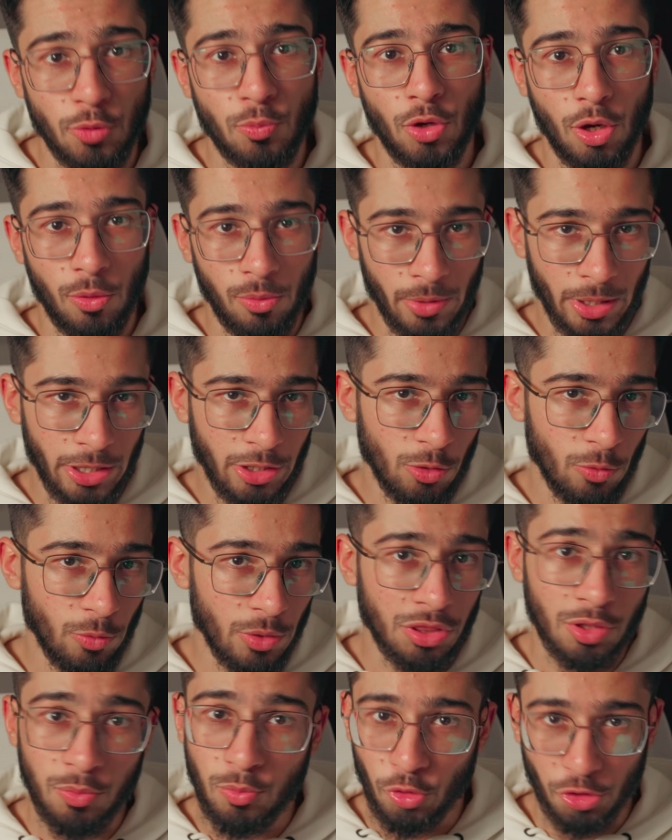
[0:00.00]
you probably do
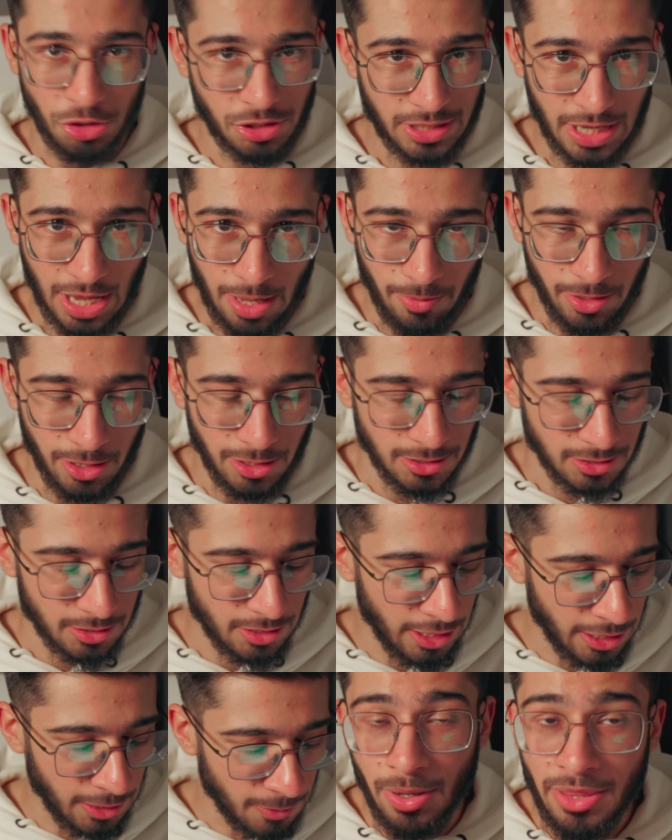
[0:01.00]
with most cameras,
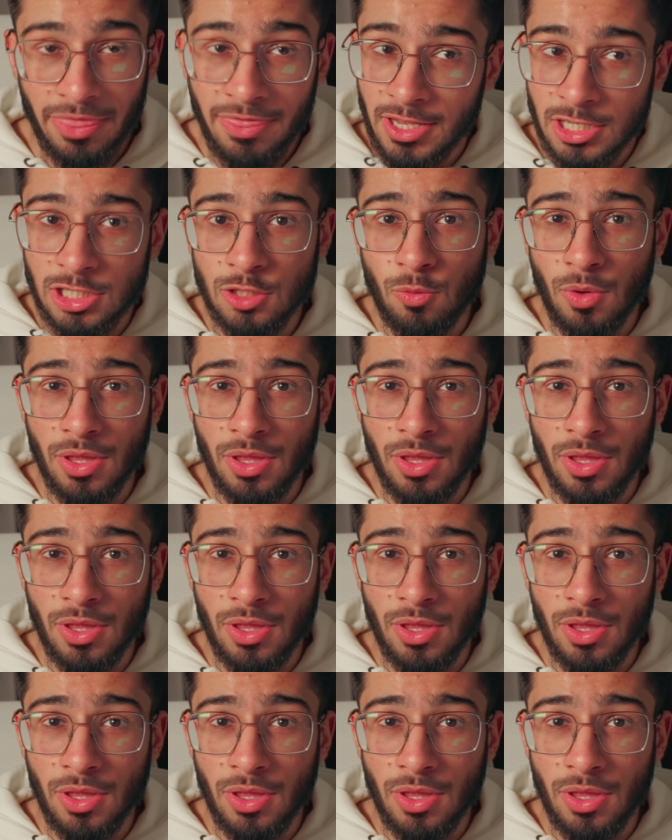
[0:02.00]
right? But this